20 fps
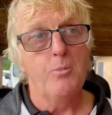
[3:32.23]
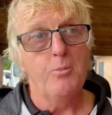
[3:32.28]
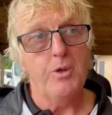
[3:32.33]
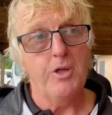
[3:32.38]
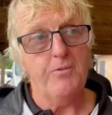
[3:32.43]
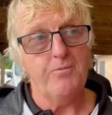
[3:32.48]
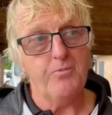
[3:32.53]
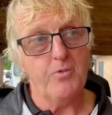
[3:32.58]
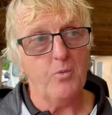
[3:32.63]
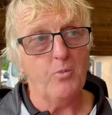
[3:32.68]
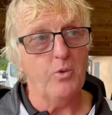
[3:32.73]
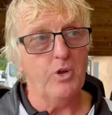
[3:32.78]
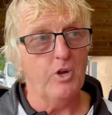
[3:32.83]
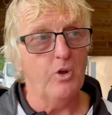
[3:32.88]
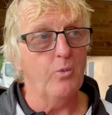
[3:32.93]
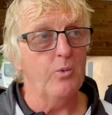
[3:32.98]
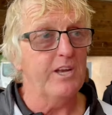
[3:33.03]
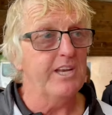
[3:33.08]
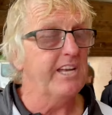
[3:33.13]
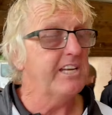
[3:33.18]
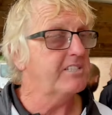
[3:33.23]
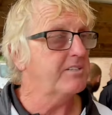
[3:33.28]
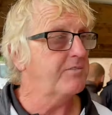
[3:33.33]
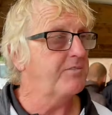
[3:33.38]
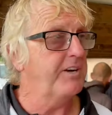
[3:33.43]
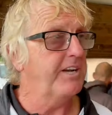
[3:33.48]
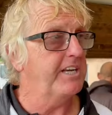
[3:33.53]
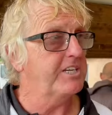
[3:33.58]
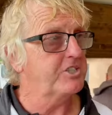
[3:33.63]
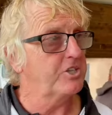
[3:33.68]
But you know, we need to
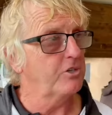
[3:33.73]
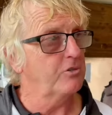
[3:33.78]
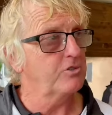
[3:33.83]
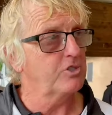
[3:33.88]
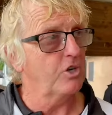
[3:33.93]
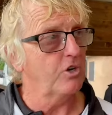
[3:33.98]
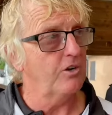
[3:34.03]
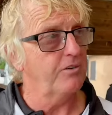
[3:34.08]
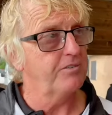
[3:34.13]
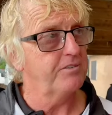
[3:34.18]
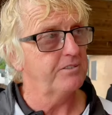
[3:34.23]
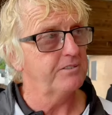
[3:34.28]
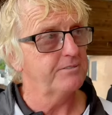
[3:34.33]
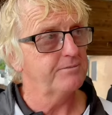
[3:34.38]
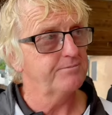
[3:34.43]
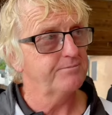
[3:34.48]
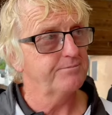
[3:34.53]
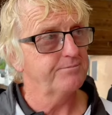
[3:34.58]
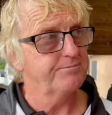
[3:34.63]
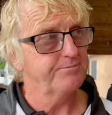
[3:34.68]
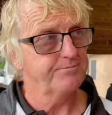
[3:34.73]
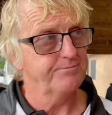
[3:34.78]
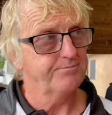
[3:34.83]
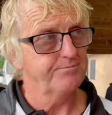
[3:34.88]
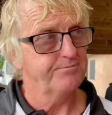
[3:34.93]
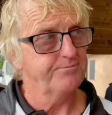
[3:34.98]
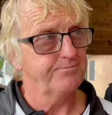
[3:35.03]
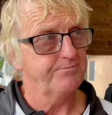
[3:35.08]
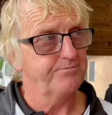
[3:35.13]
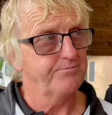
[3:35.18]
finish those off. Yeah.
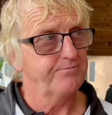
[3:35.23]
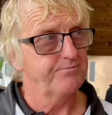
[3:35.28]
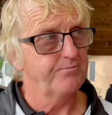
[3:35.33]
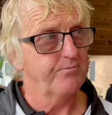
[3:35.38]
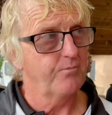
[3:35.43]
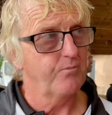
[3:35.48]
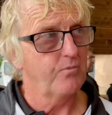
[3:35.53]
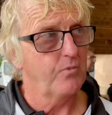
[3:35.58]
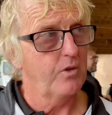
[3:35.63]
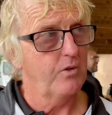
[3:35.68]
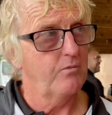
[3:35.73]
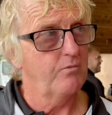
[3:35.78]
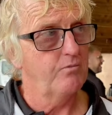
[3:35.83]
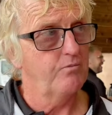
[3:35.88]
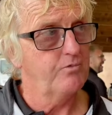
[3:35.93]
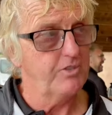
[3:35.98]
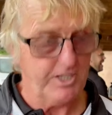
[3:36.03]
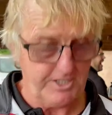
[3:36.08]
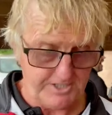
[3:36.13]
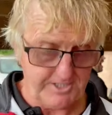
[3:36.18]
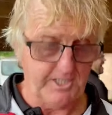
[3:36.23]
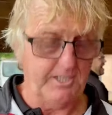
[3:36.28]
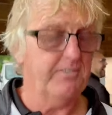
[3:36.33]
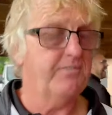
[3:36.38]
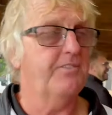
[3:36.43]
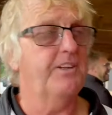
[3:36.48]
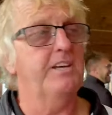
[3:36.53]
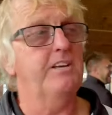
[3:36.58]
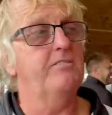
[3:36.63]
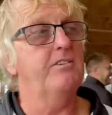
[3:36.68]
Thanks very much, Chris. Just to
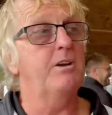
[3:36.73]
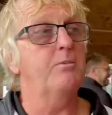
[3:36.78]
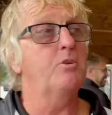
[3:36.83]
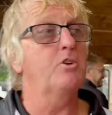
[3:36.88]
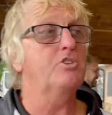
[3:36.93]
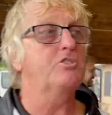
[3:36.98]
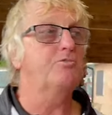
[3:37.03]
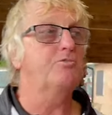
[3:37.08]
go again.